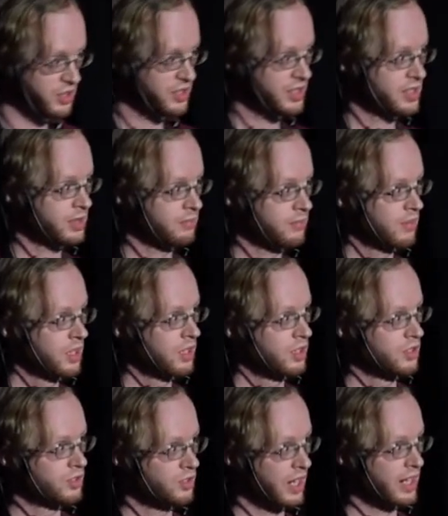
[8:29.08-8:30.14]
system,
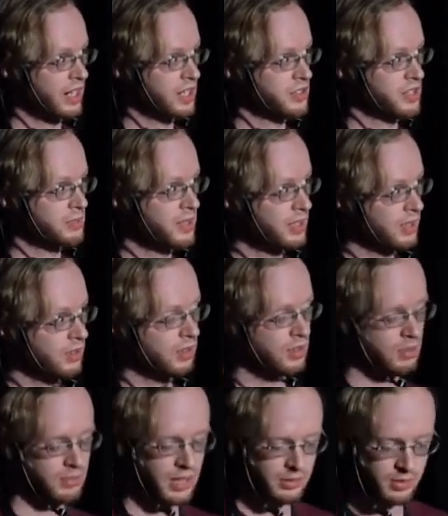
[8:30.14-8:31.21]
Dragon Naturally Speaking,
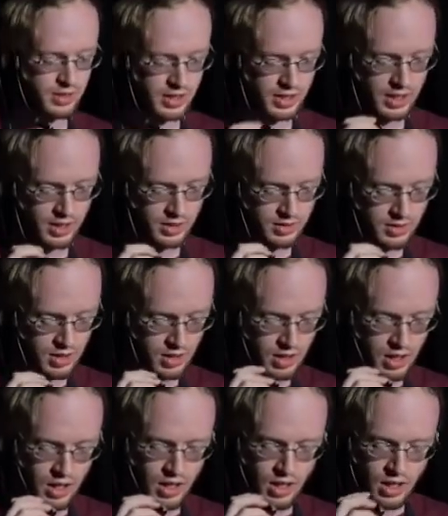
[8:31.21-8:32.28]
combined with Aenea.
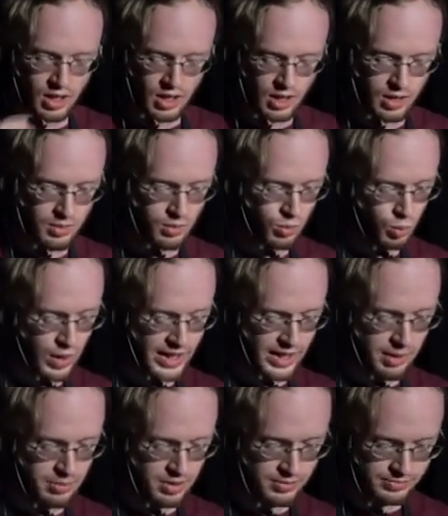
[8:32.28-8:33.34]
Uh, wake
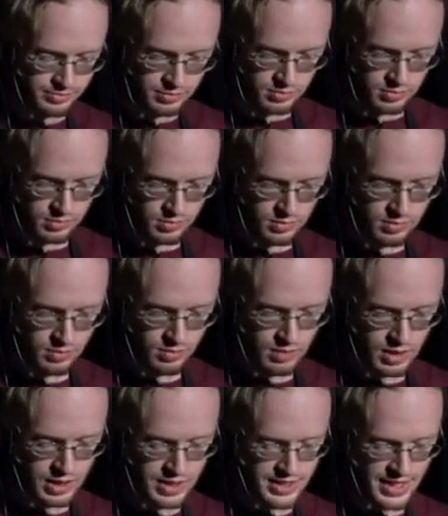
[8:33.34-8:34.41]
up.
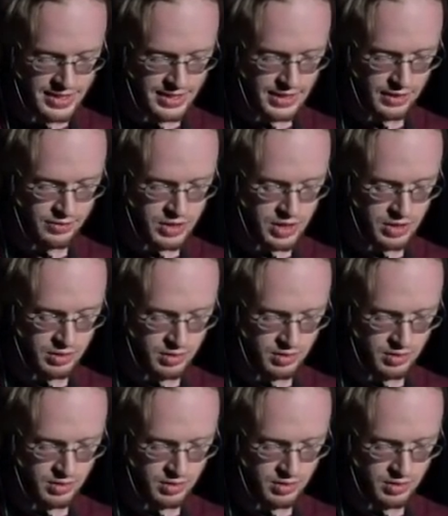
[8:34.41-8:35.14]
Desk left two.